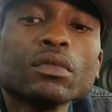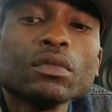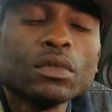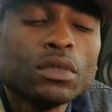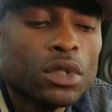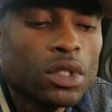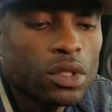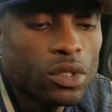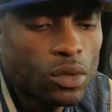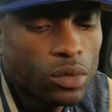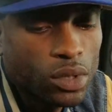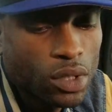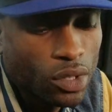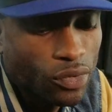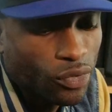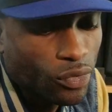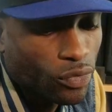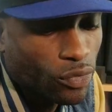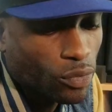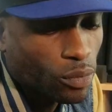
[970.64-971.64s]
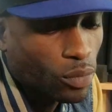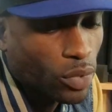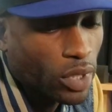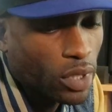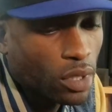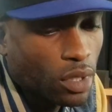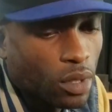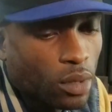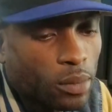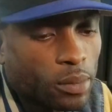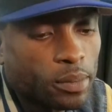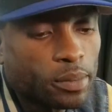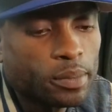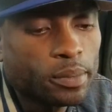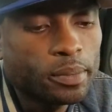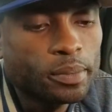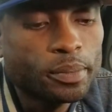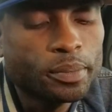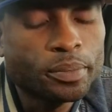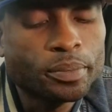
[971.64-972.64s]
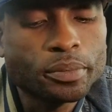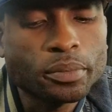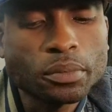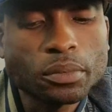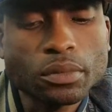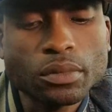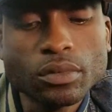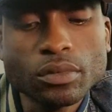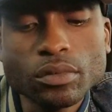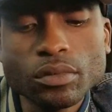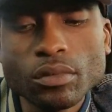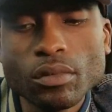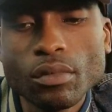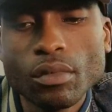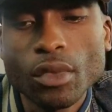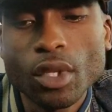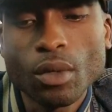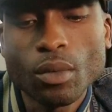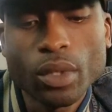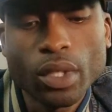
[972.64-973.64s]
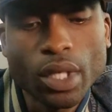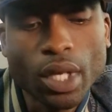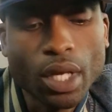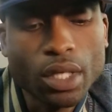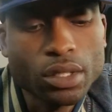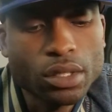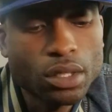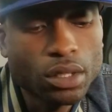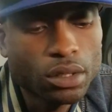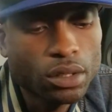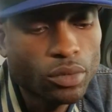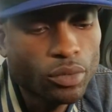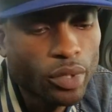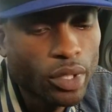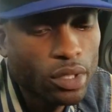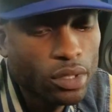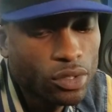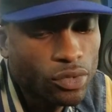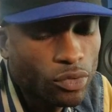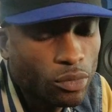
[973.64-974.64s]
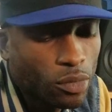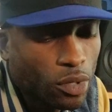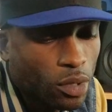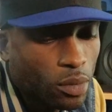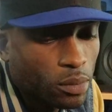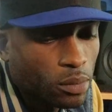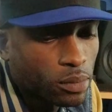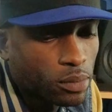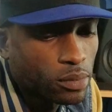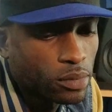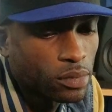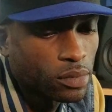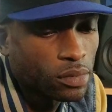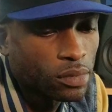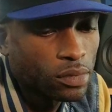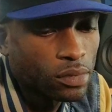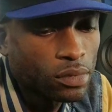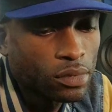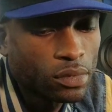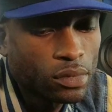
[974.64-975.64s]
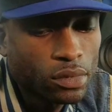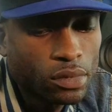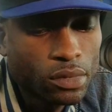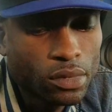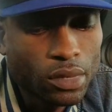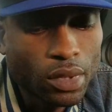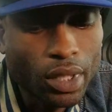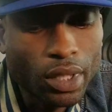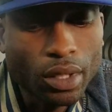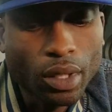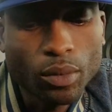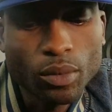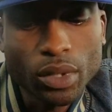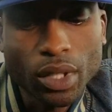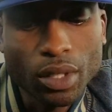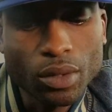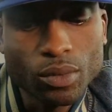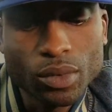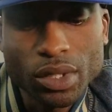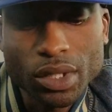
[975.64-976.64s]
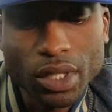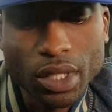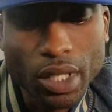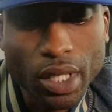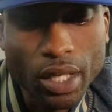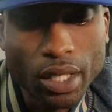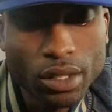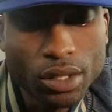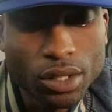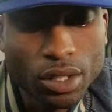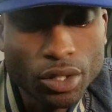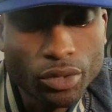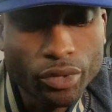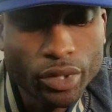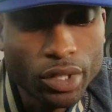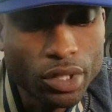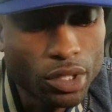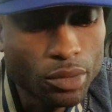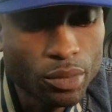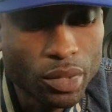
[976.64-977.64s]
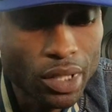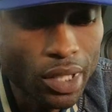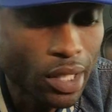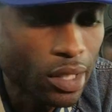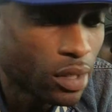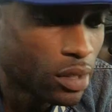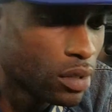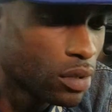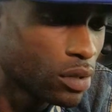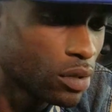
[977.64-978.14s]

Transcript: It's no different from when Nas took the reins from like I'm gonna say 80s generation, but like